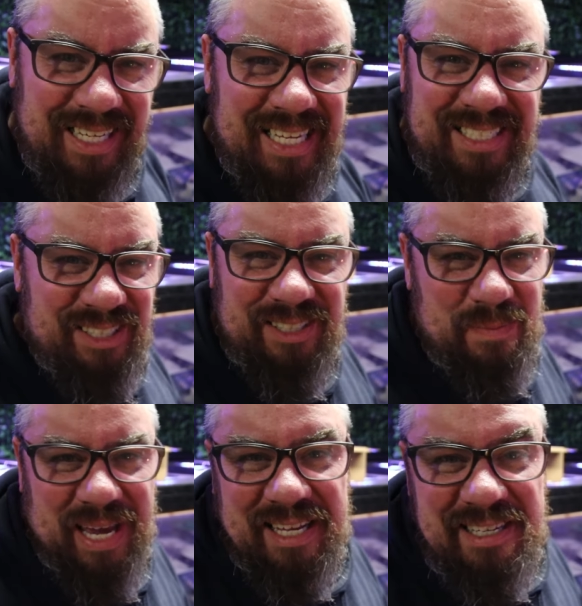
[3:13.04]
it's just
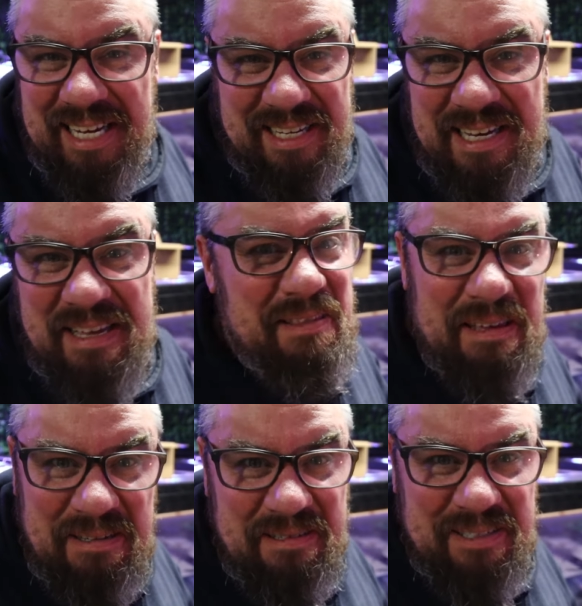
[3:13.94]
MegaTank, it
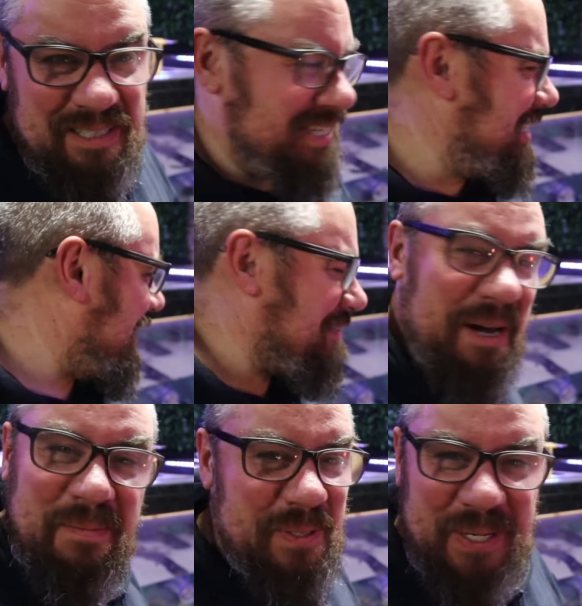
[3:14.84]
leaks. I've
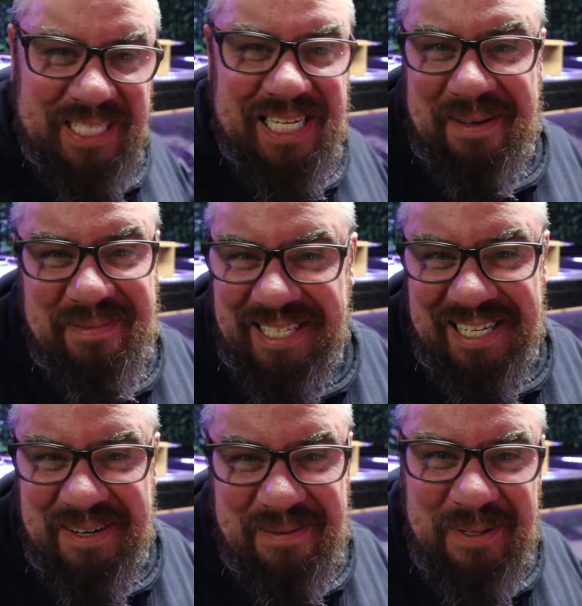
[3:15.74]
come to accept it
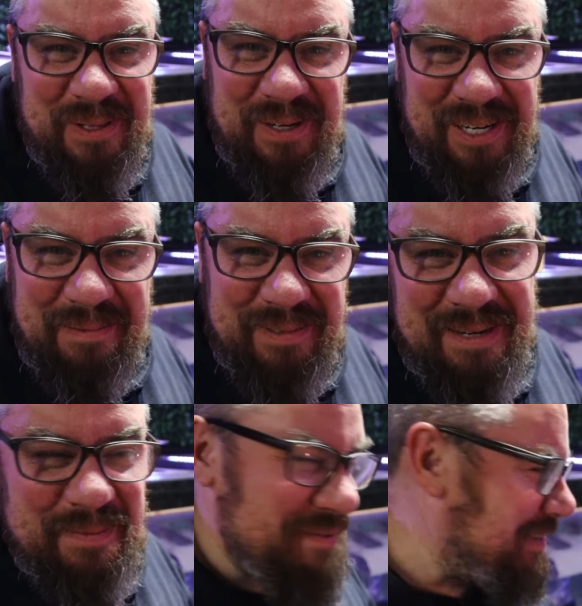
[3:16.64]
now. I'm no longer
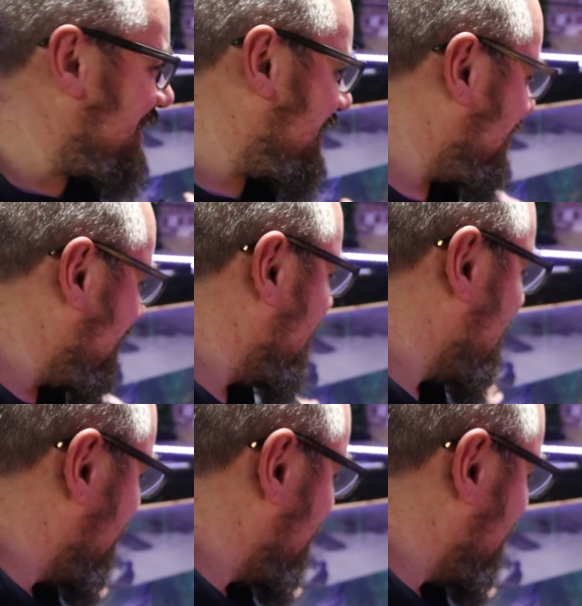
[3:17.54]
upset with the fact that it leaks